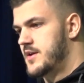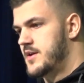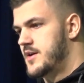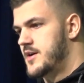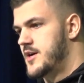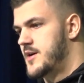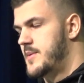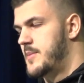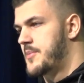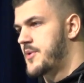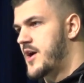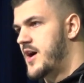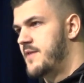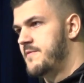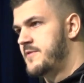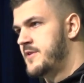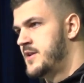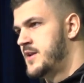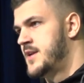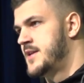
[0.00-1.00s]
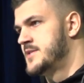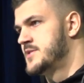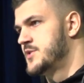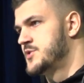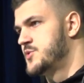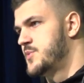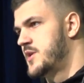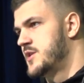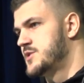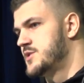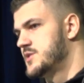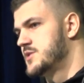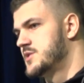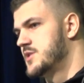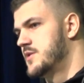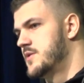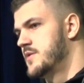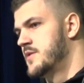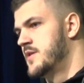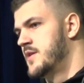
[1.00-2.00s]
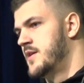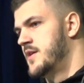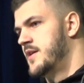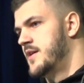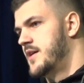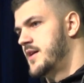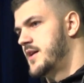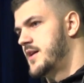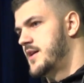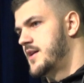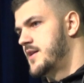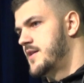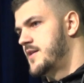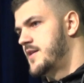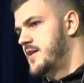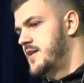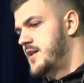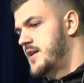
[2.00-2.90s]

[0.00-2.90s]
Um, I'm confident in any situation. So uh,